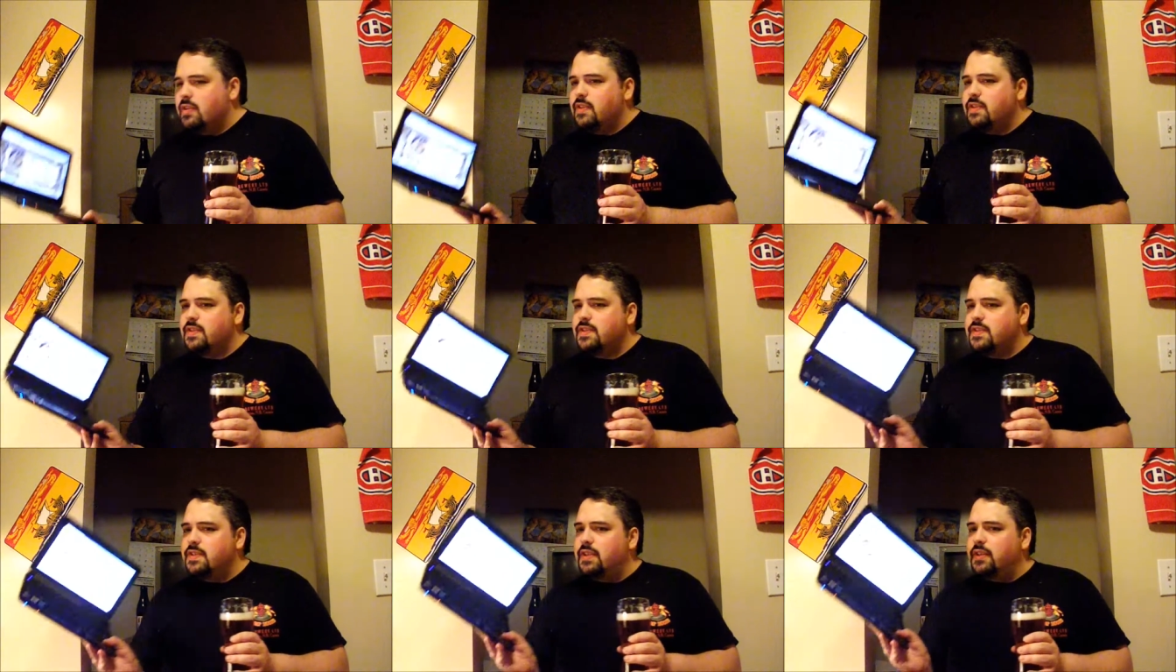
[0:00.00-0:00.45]

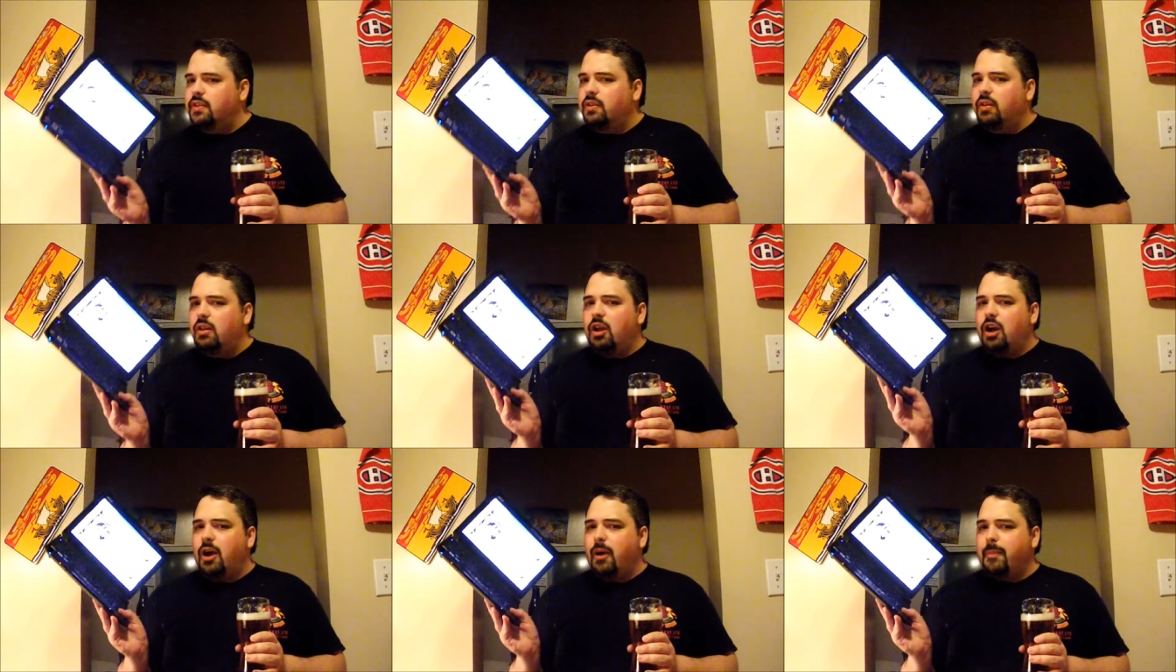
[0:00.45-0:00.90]
single
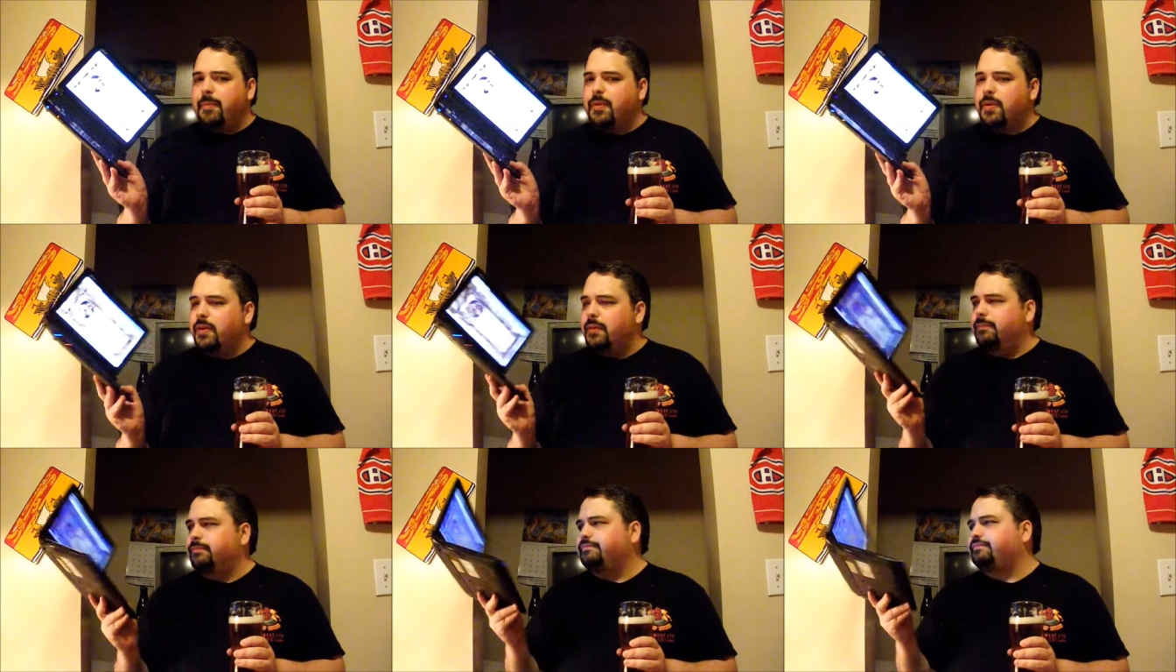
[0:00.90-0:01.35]
hopped
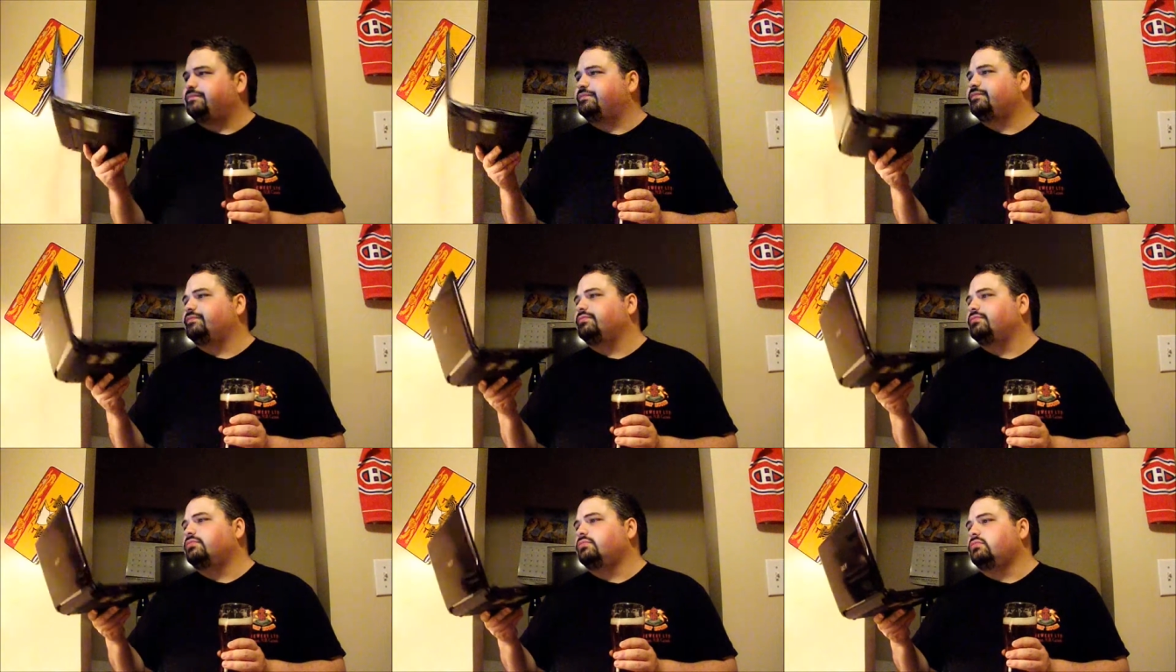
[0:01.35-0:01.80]

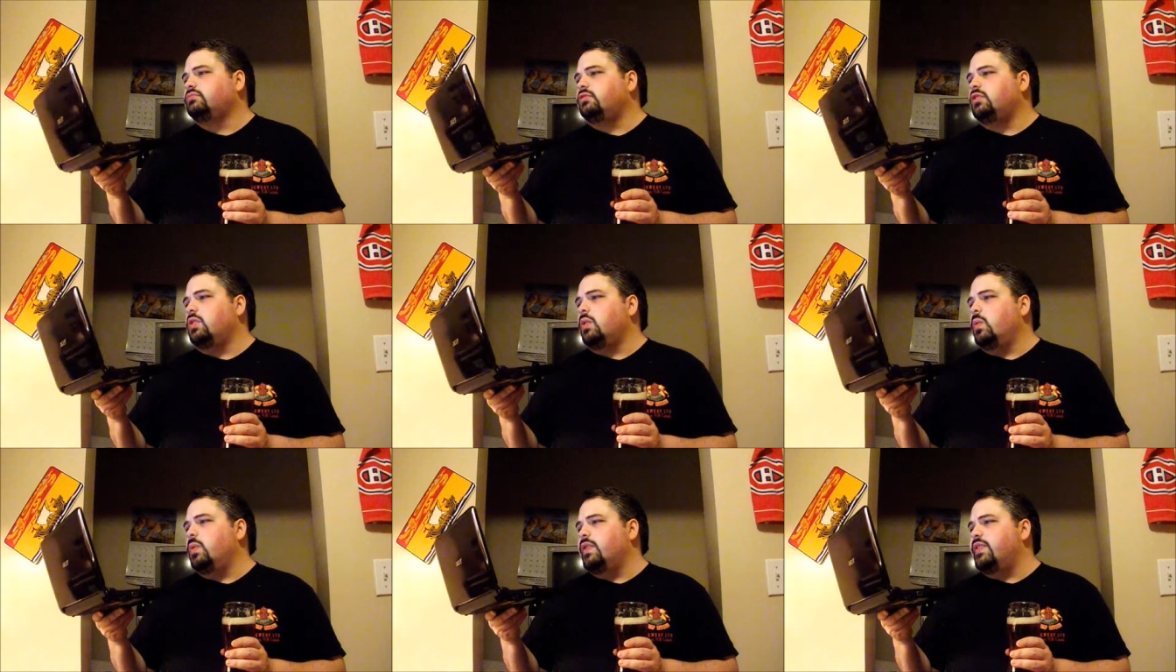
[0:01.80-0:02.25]

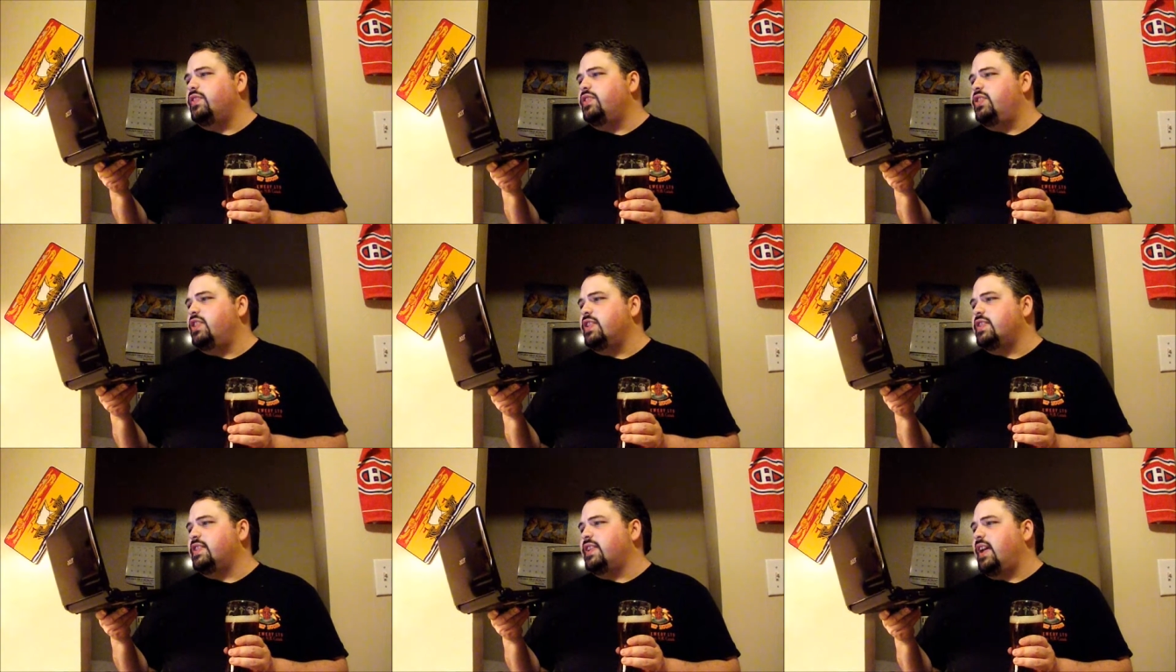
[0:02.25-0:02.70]
with
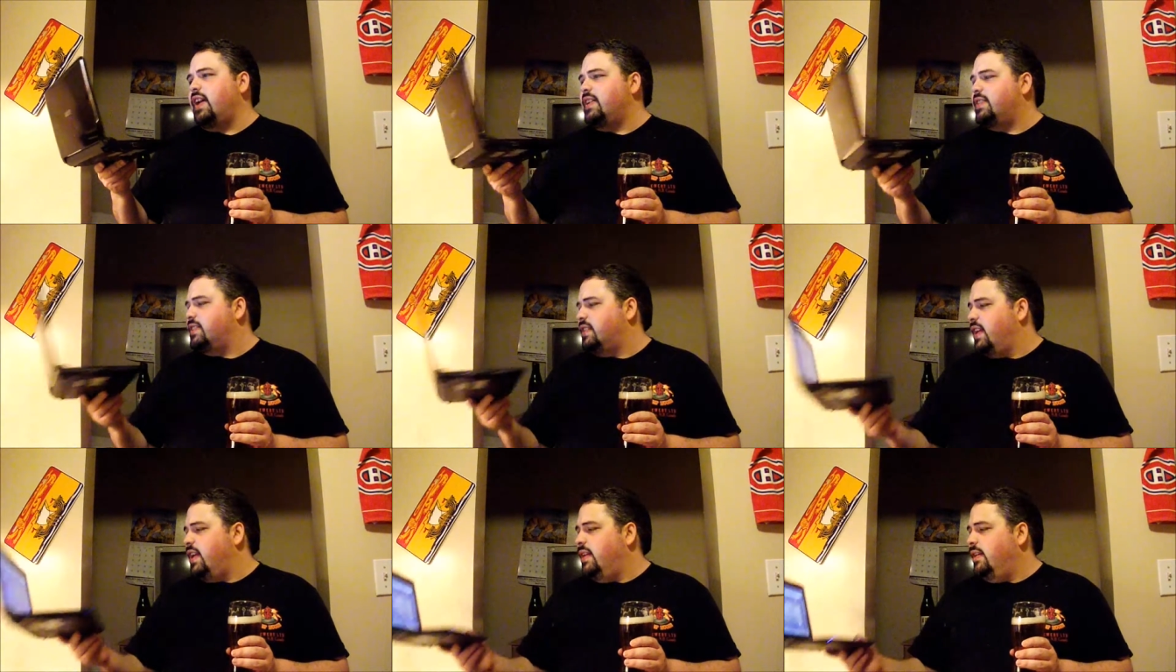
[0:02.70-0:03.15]
just
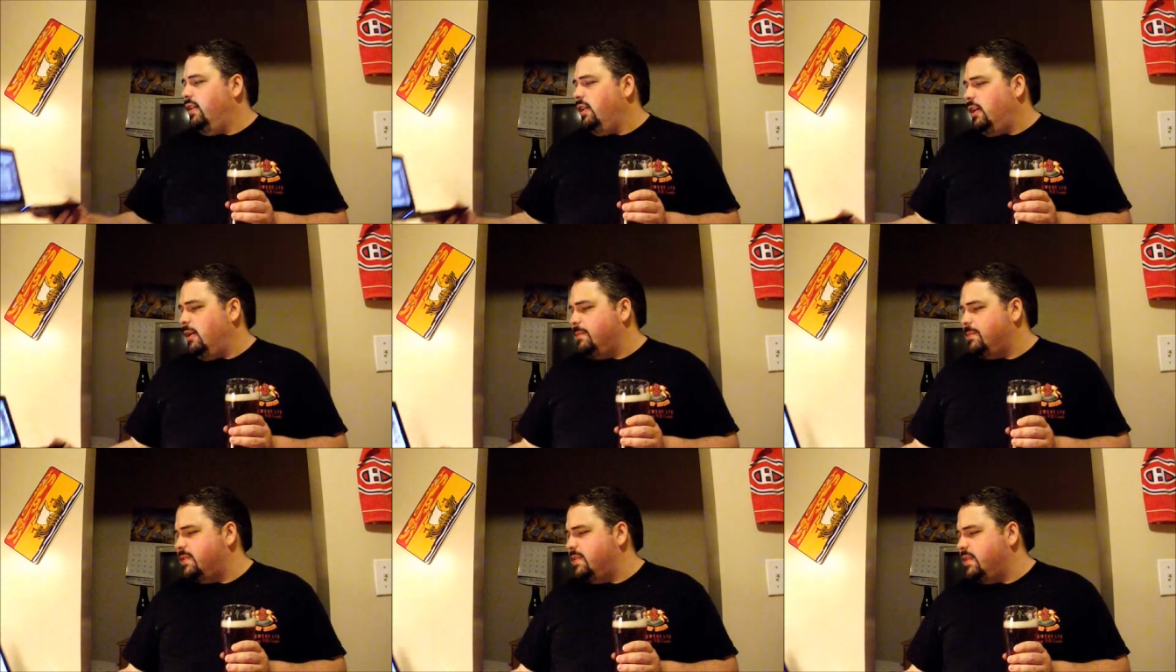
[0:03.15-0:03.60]
Cascade
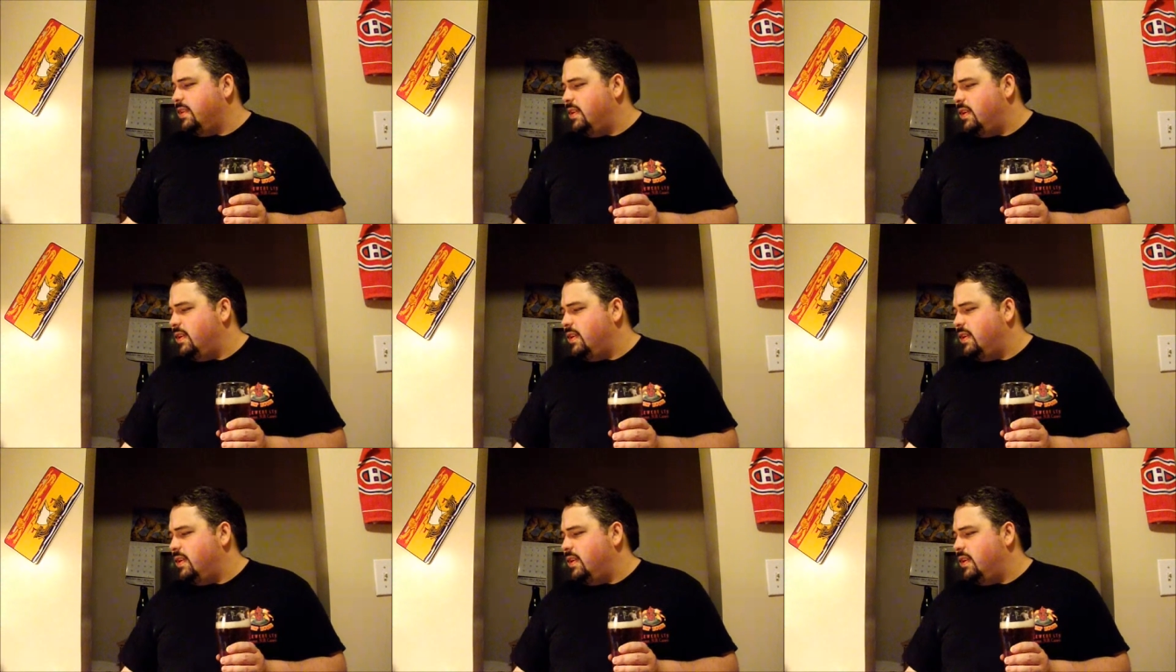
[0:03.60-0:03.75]
hops.